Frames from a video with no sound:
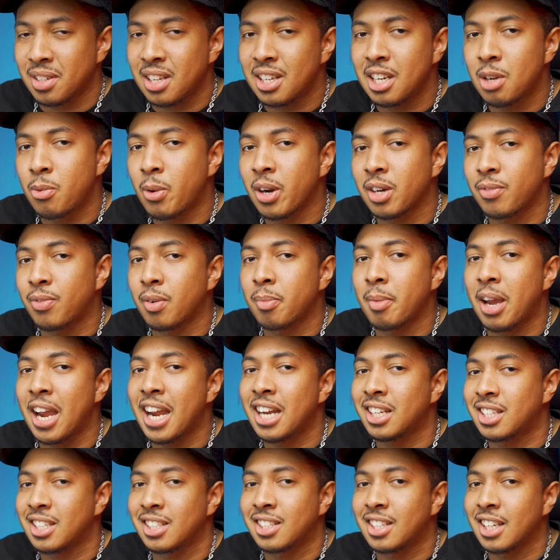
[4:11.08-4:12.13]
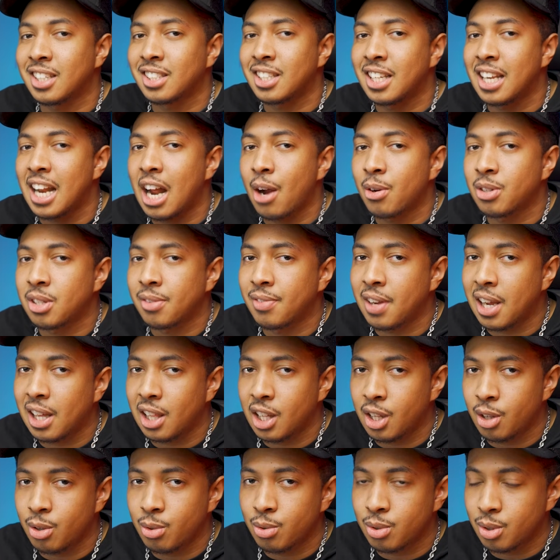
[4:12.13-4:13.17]
Anywhere from 8 to 16 hours of daily
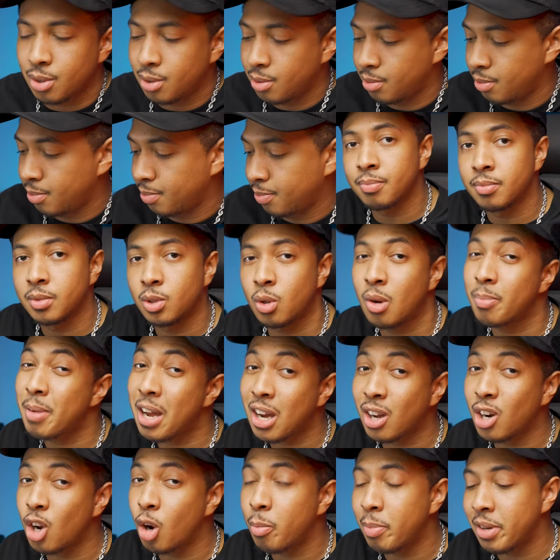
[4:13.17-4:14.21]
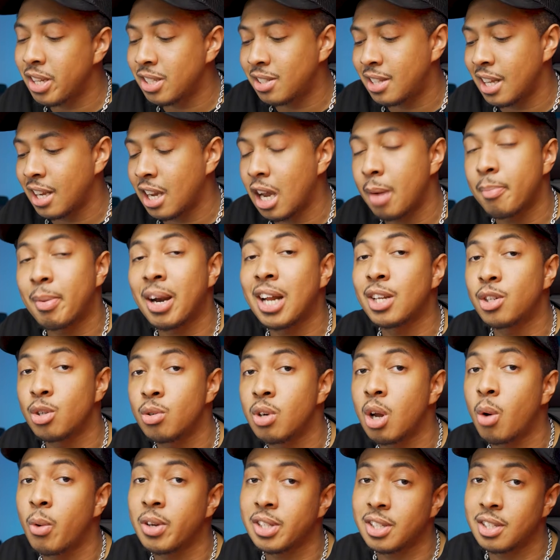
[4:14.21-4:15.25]
use. So I'm not gonna open this thing up, but I do
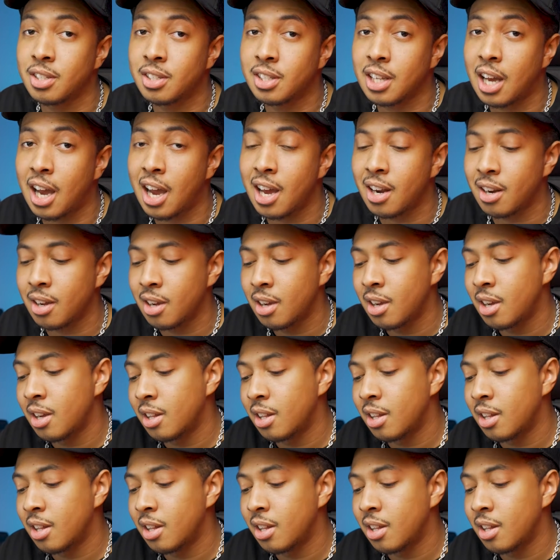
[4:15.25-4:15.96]
know what's inside.